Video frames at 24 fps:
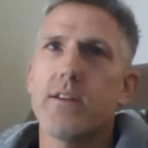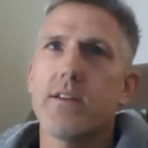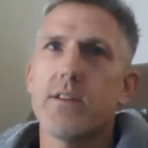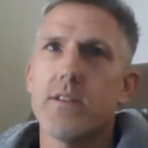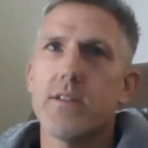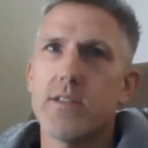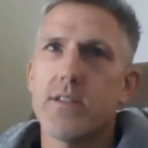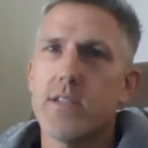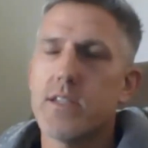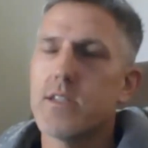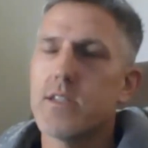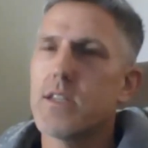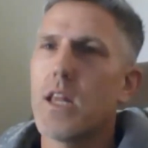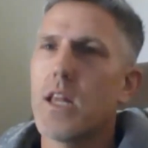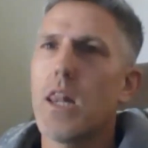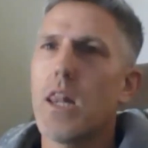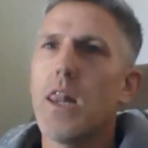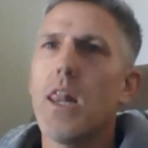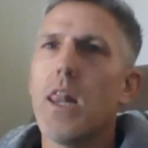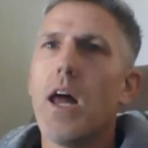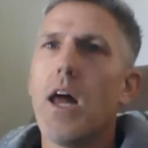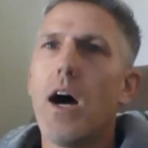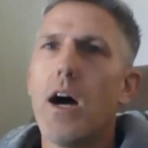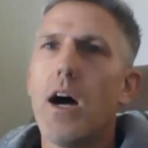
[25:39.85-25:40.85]
because it's a
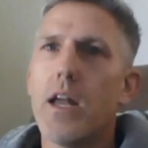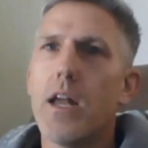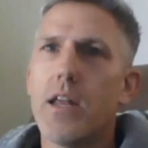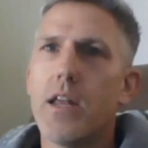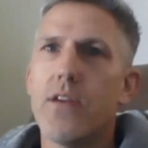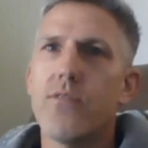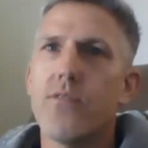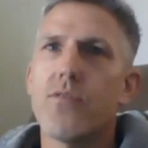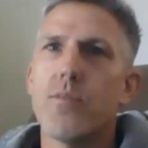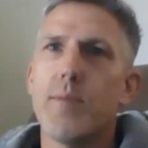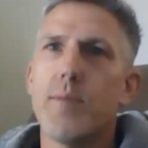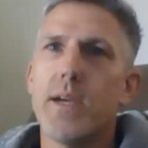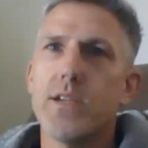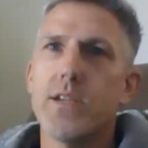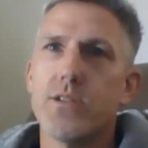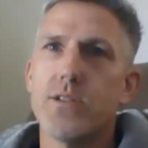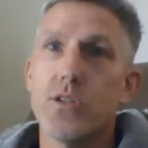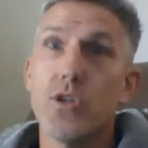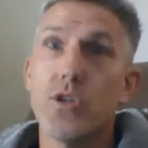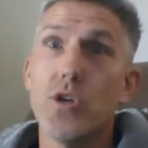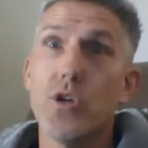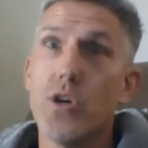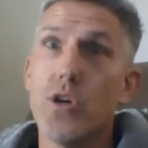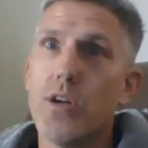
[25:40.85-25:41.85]
lot of
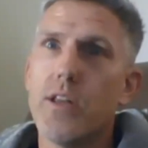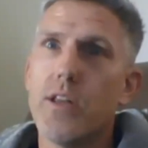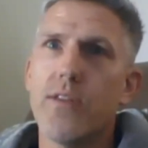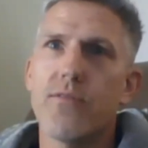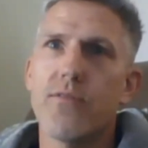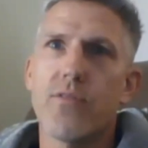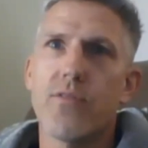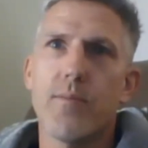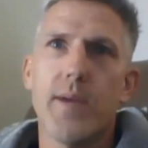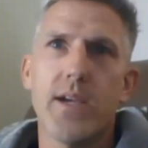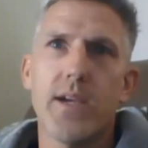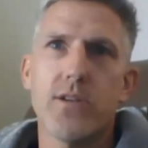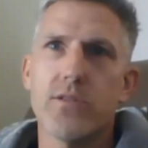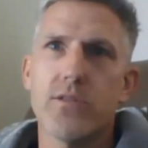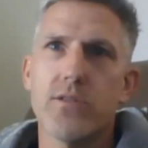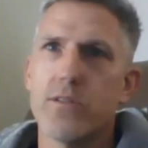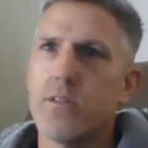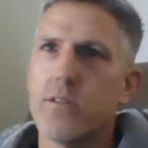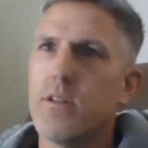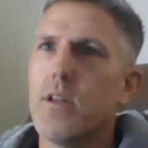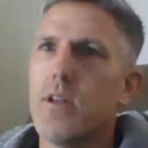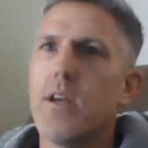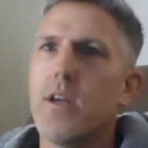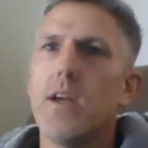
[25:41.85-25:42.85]
information, good information.